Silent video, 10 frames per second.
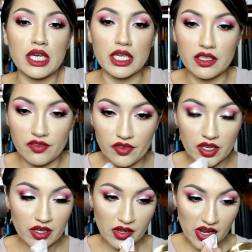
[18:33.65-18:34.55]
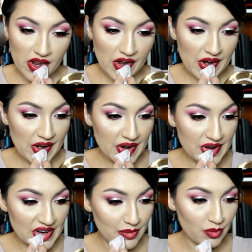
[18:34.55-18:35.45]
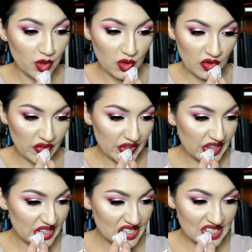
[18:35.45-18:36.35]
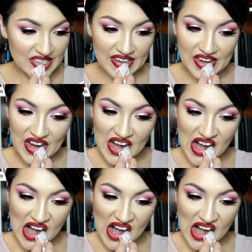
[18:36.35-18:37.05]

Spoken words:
kind of remove the center